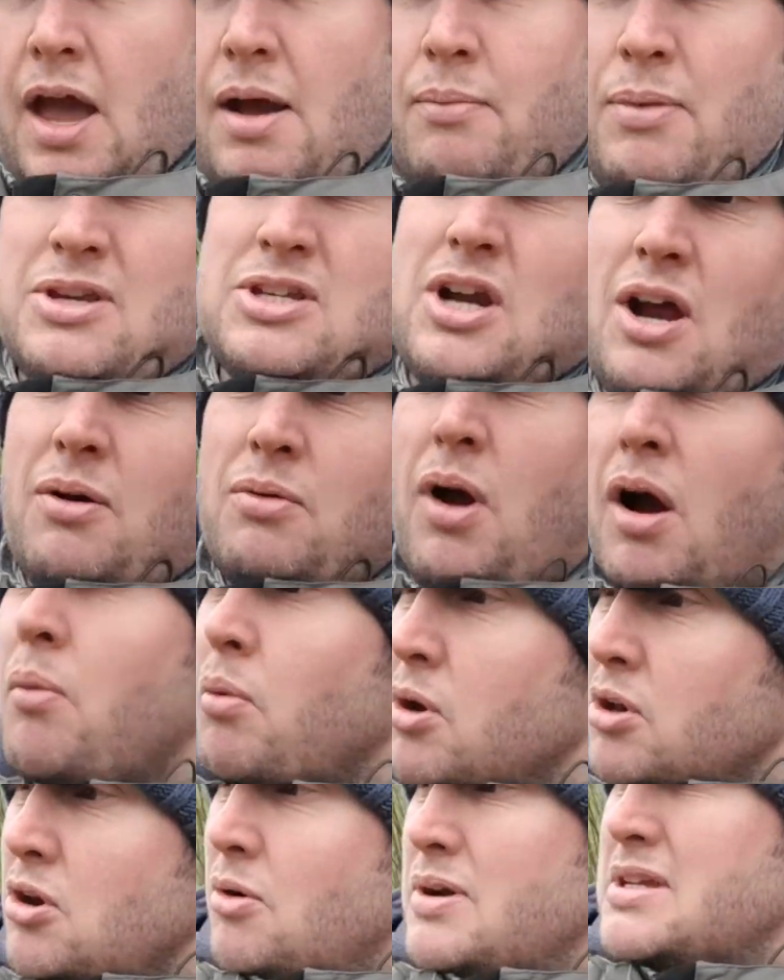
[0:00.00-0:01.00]
which I
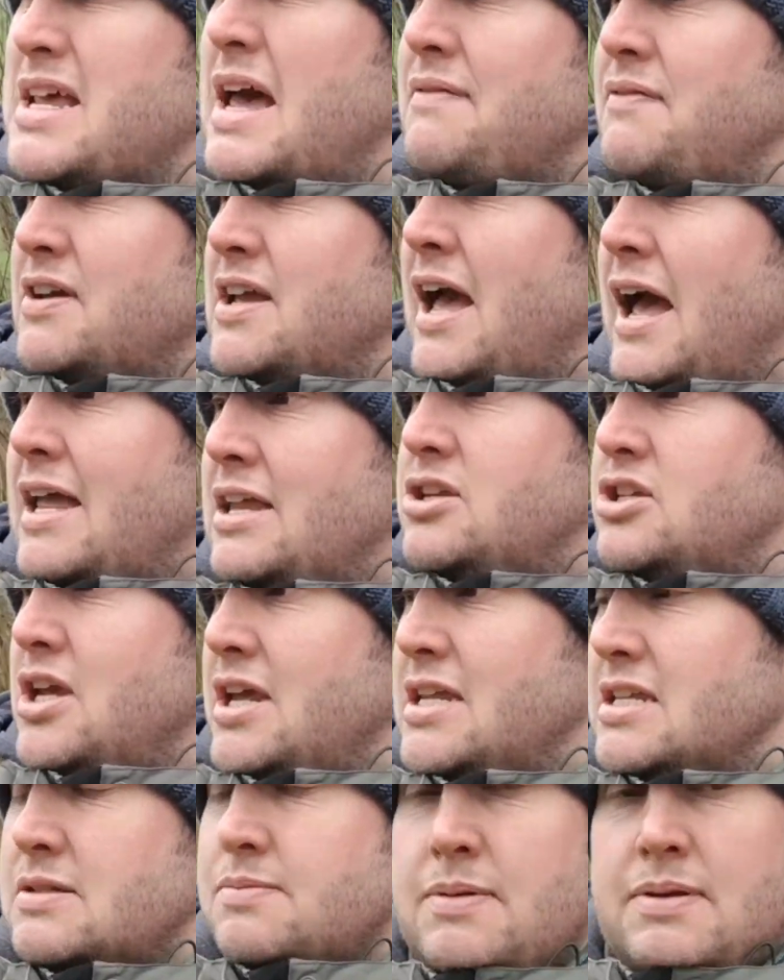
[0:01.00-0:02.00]
wouldn't always advocate
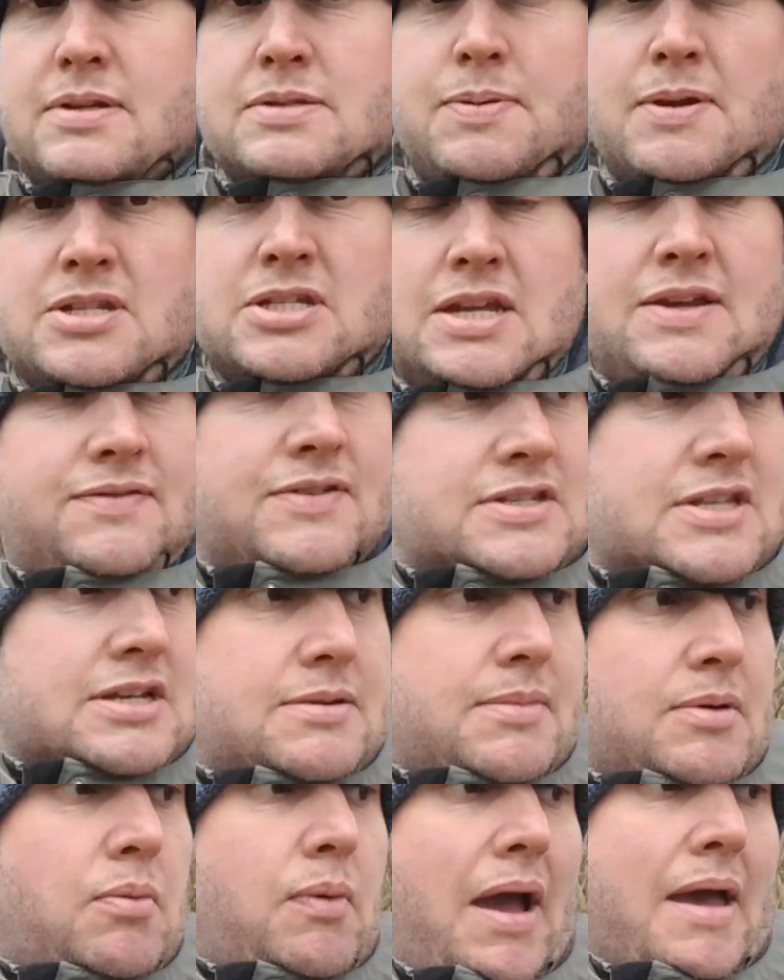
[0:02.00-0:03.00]
jeans, especially if it's going
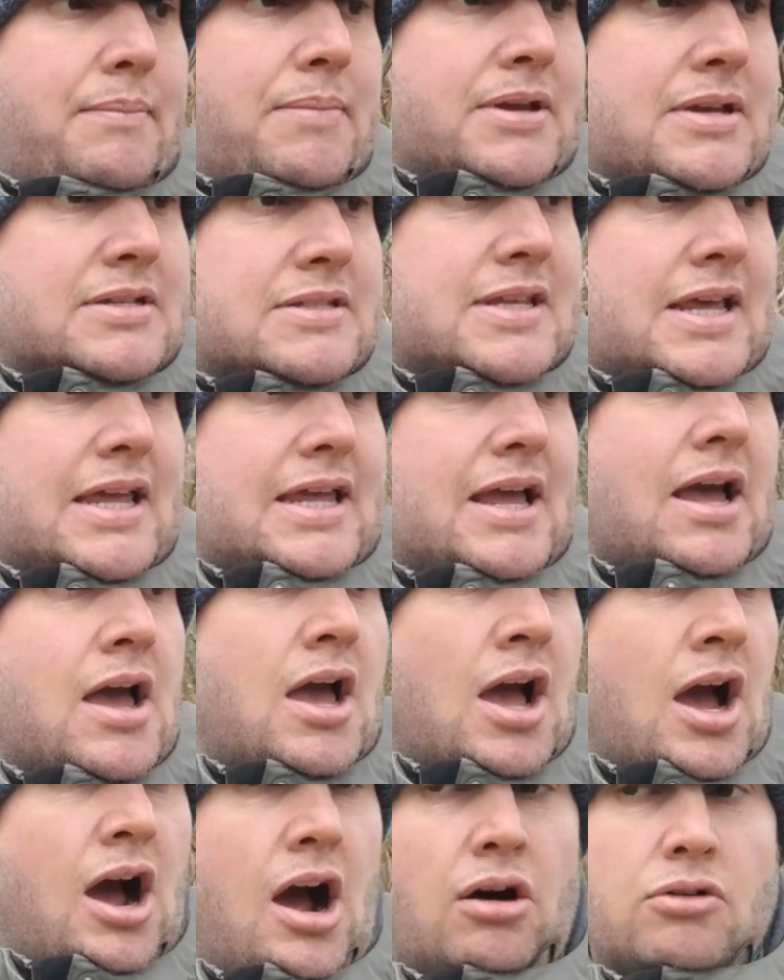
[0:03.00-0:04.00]
to be wet, because they
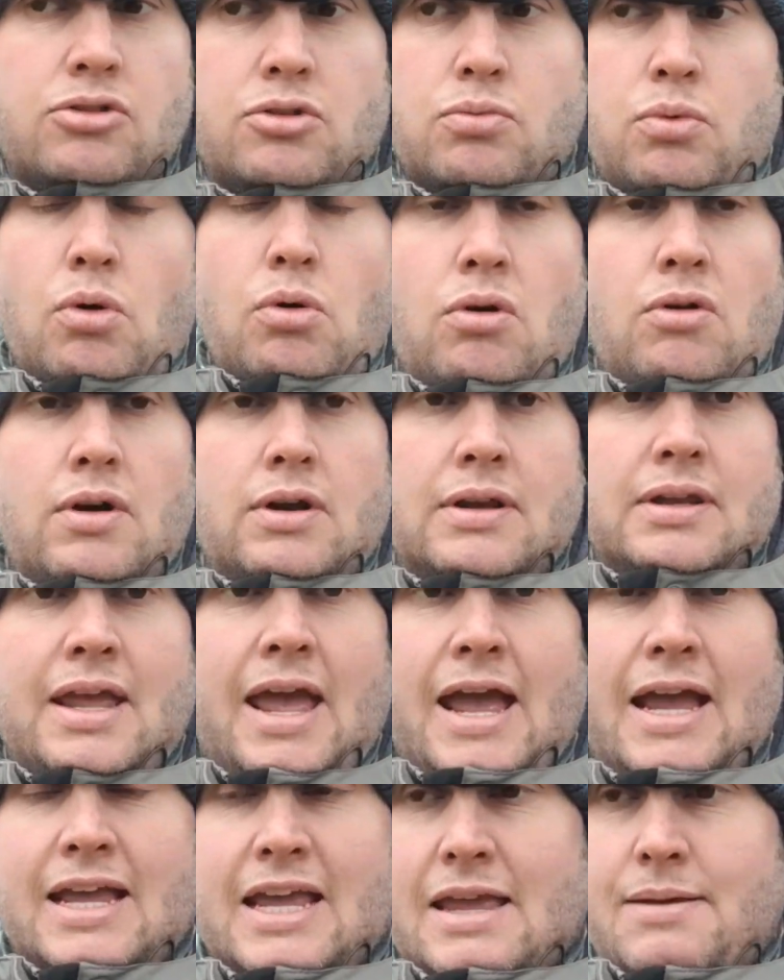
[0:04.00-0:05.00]
hold the water and
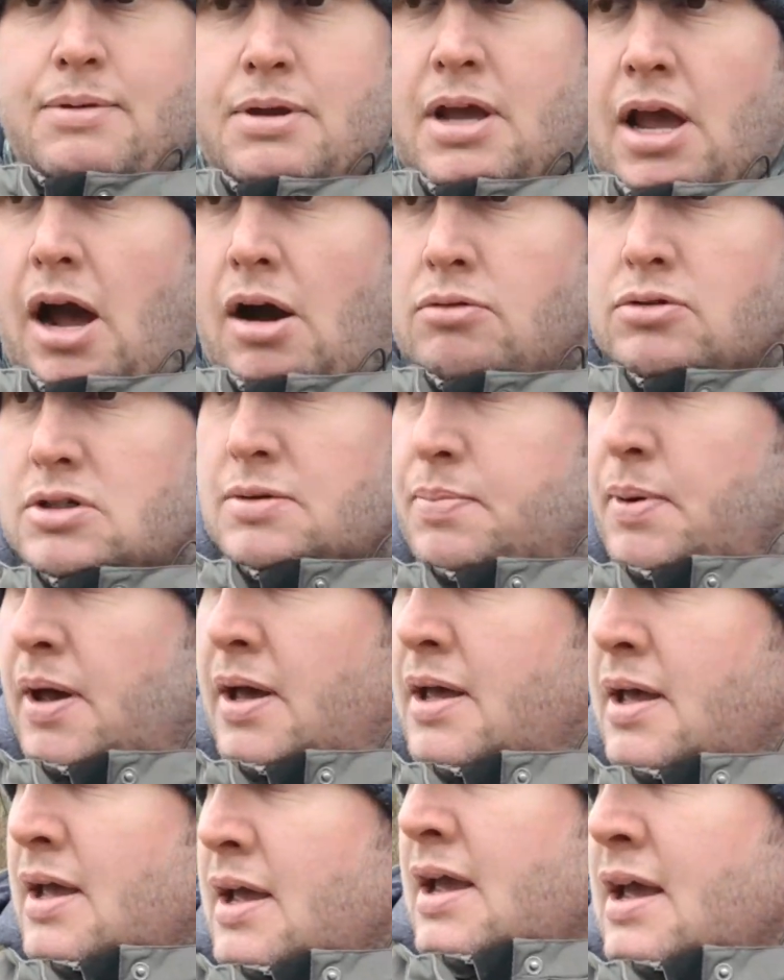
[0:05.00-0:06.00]
can keep you colder.
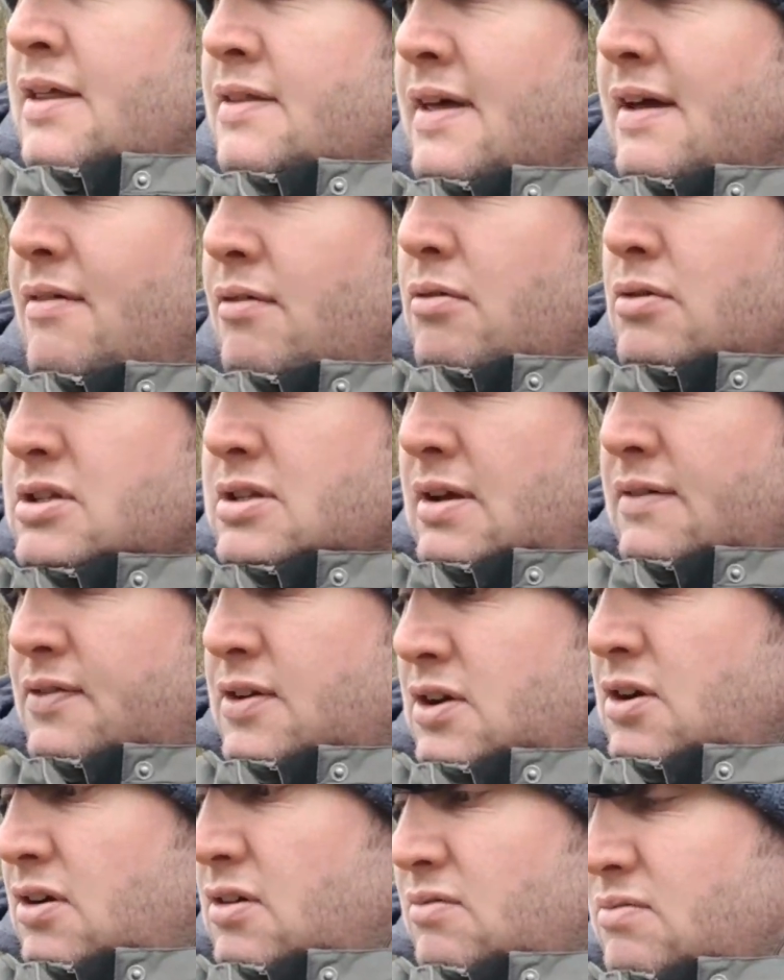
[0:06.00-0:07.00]
But they're also, if
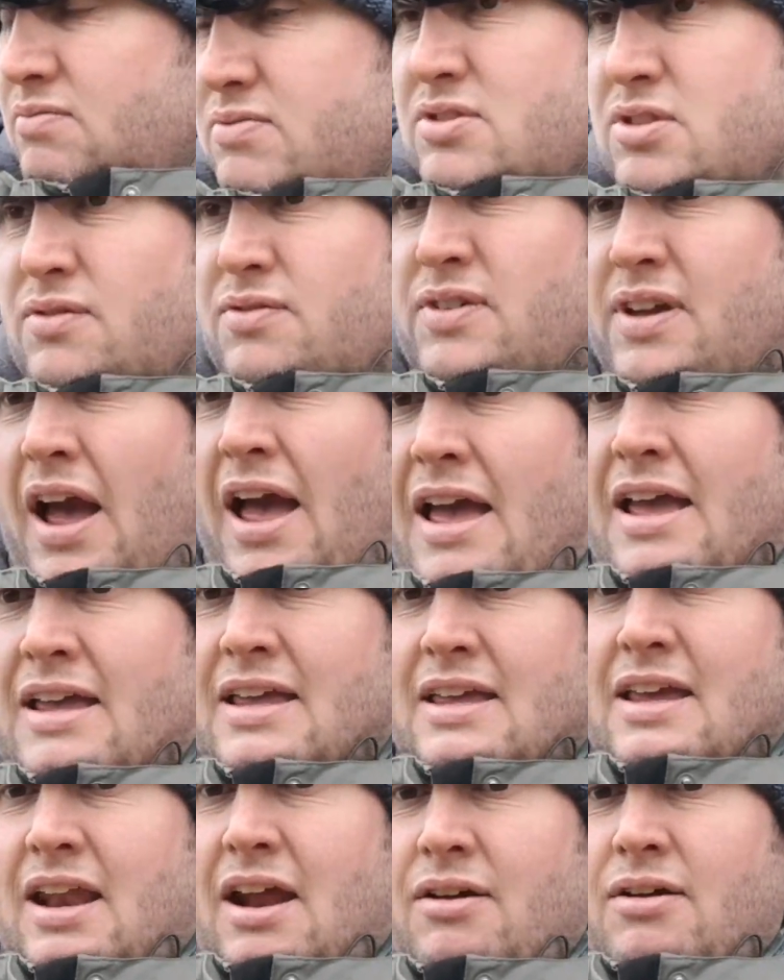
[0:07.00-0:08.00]
you've got to sort
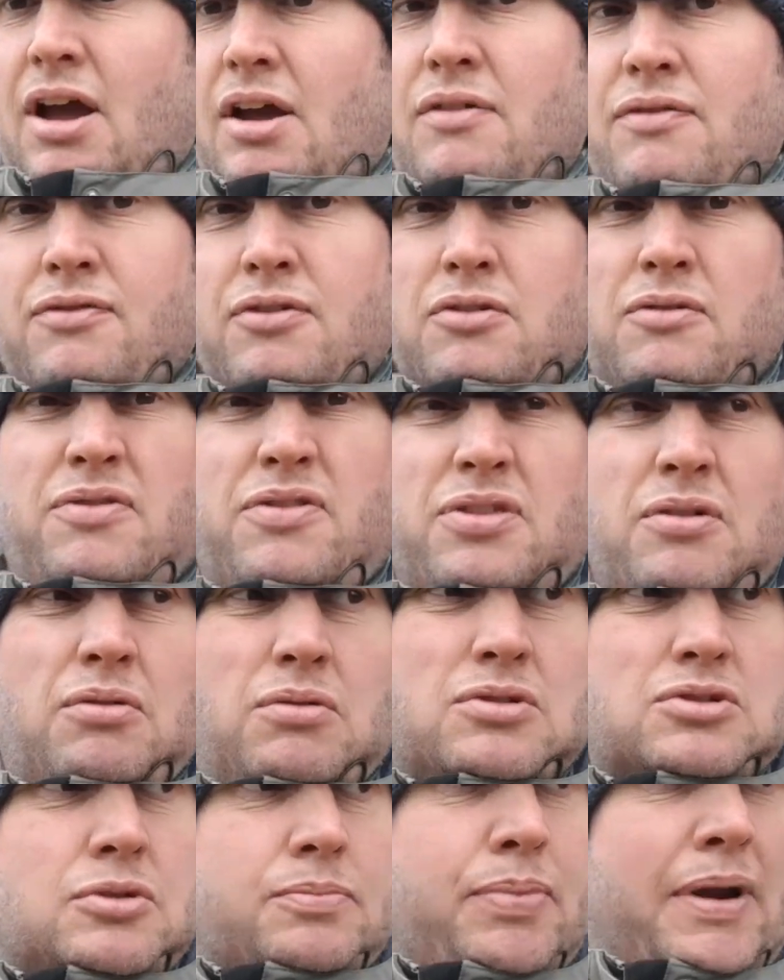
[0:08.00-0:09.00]
of go through
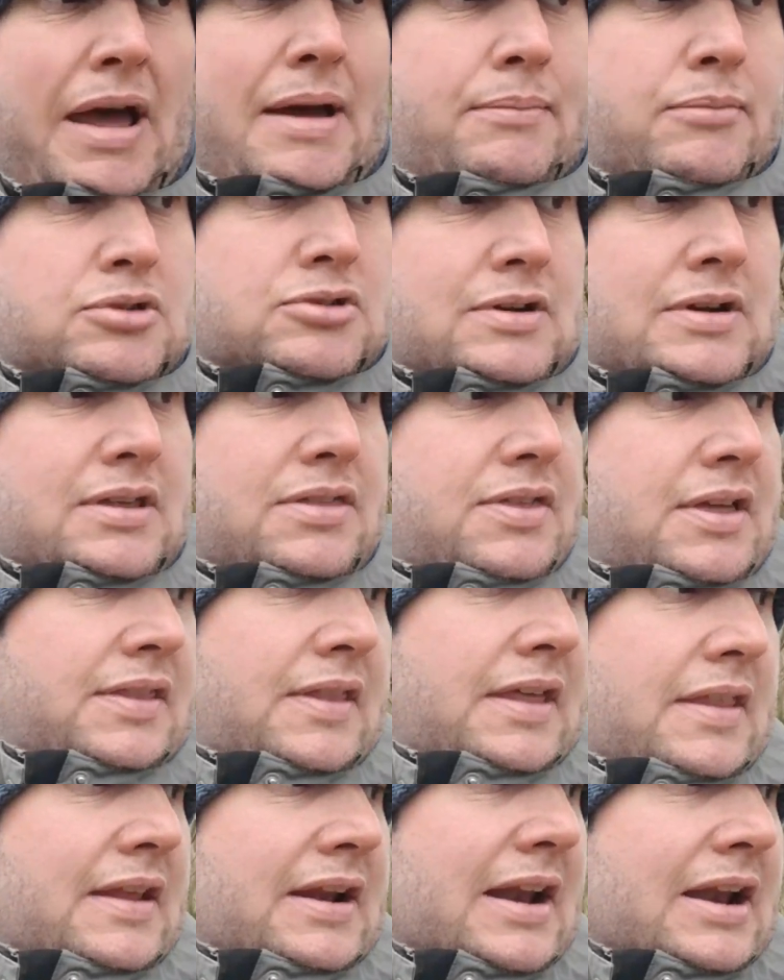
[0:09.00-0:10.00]
thorns or brambles or anything,
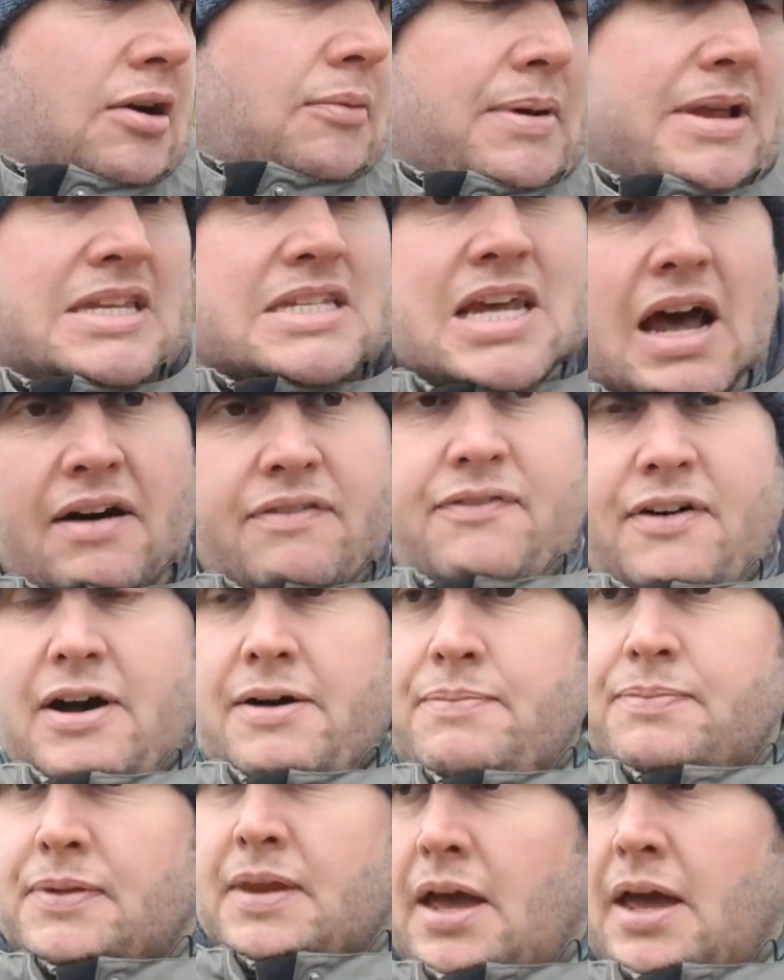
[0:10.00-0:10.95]
then they're a little bit tougher.